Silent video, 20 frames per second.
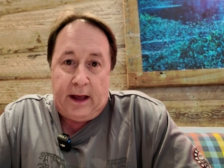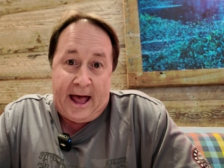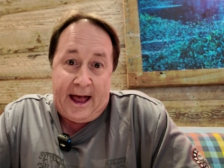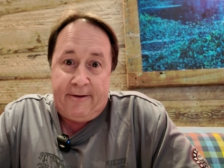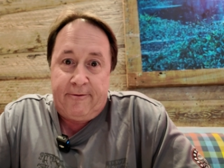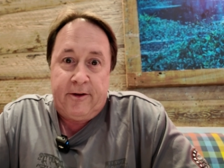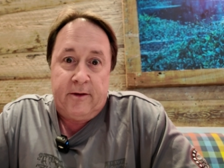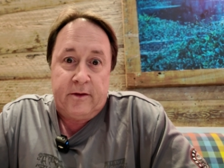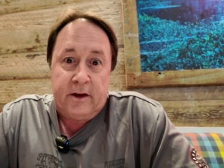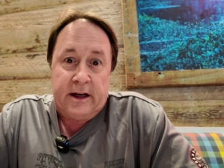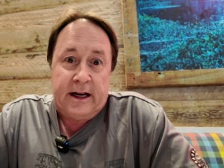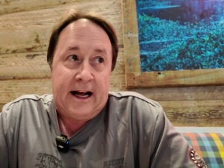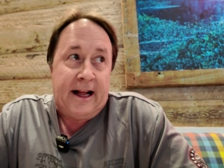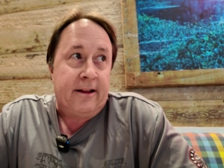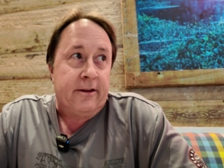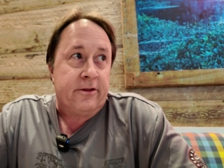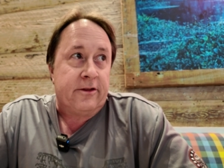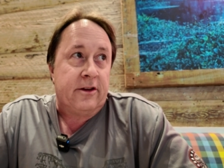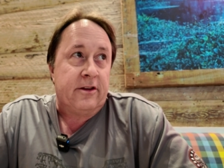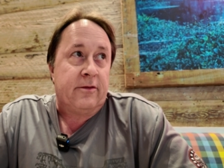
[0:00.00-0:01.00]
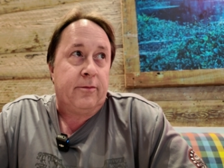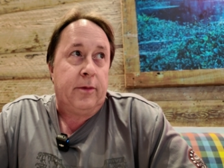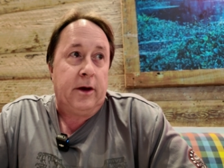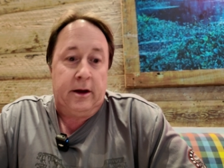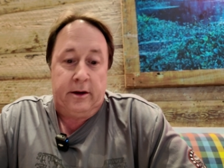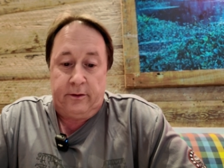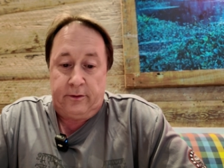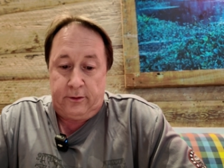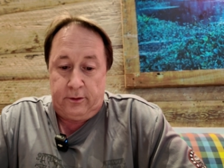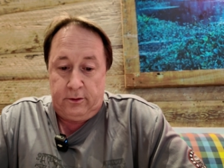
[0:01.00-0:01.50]
I had $50 to
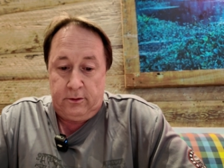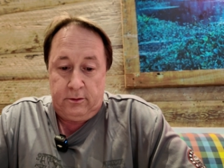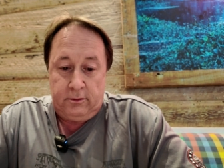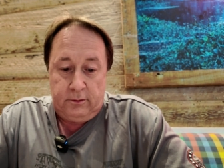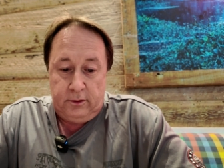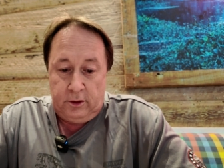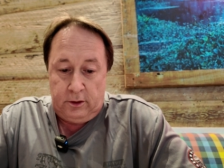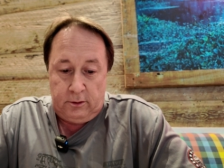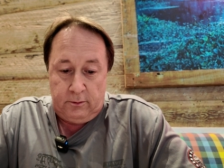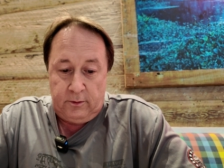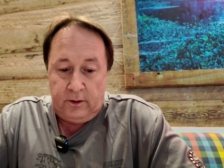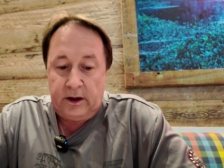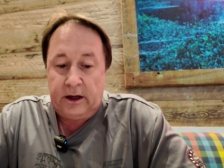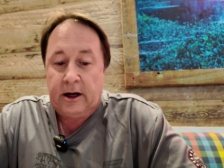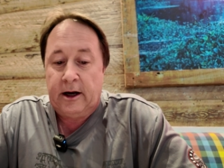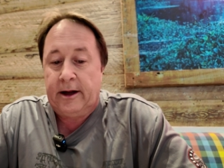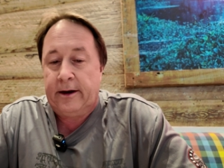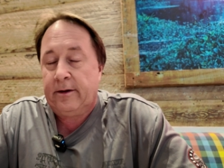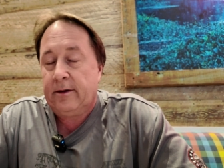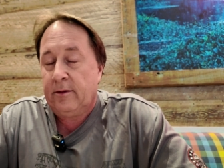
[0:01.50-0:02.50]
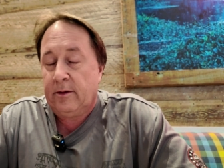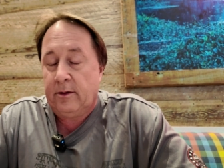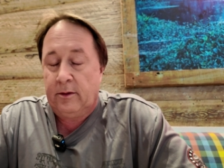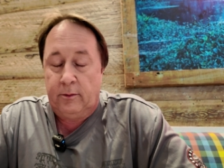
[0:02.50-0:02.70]
spend, so, you know, we got